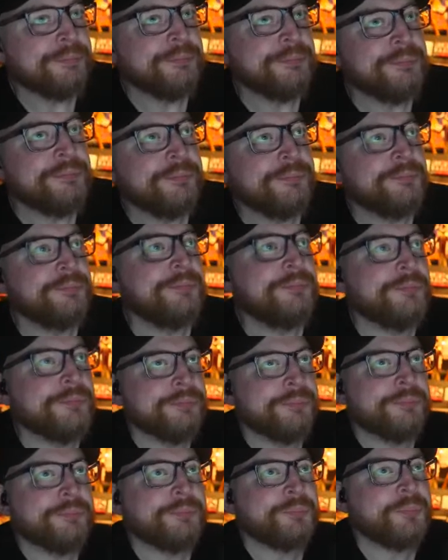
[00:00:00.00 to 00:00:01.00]

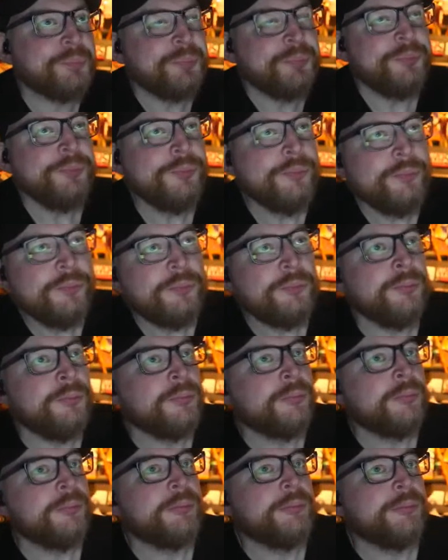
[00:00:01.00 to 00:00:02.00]

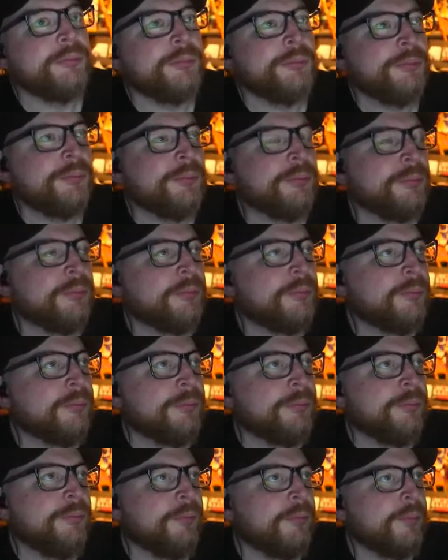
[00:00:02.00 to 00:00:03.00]

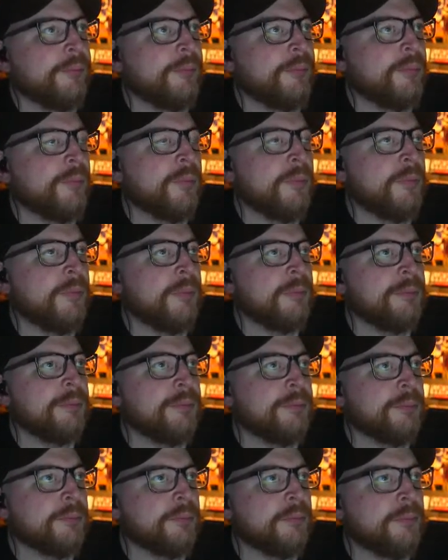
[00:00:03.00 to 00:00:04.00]

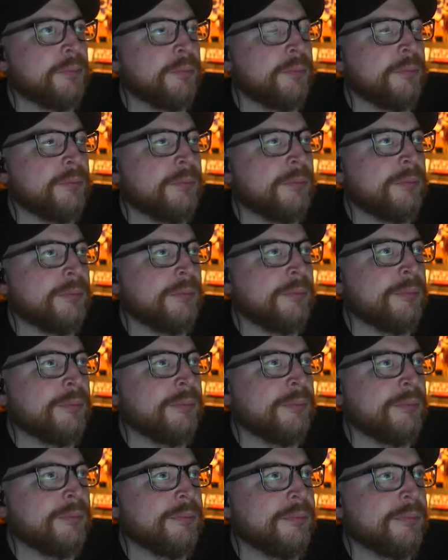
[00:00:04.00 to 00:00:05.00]

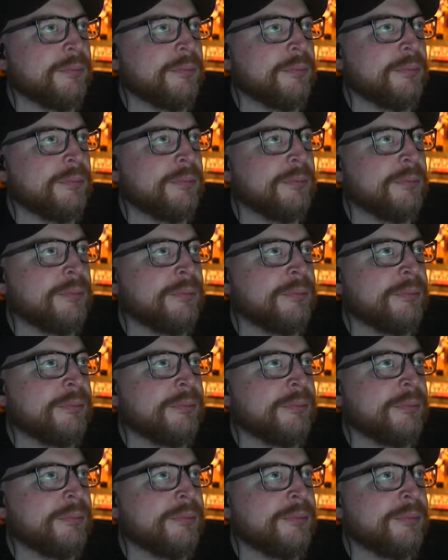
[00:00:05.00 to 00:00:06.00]

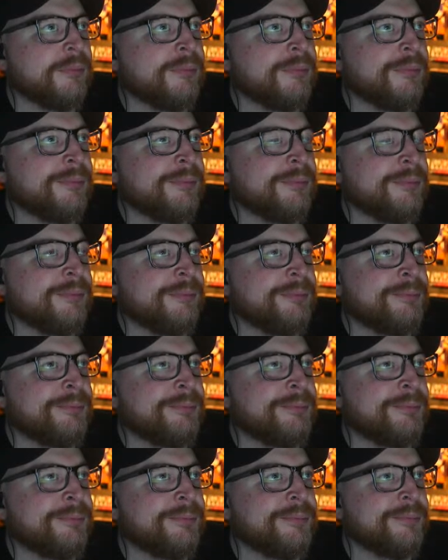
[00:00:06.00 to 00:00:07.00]

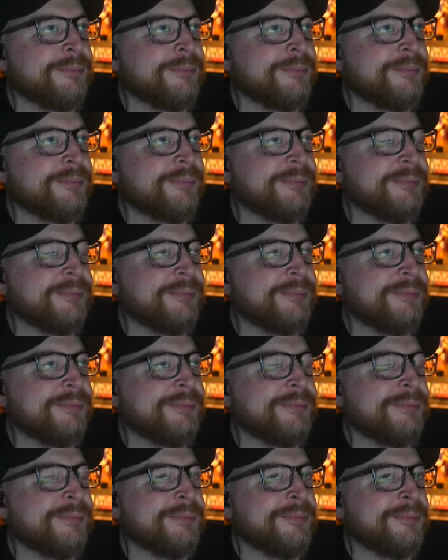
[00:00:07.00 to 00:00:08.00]
No words are spoken by the person on screen.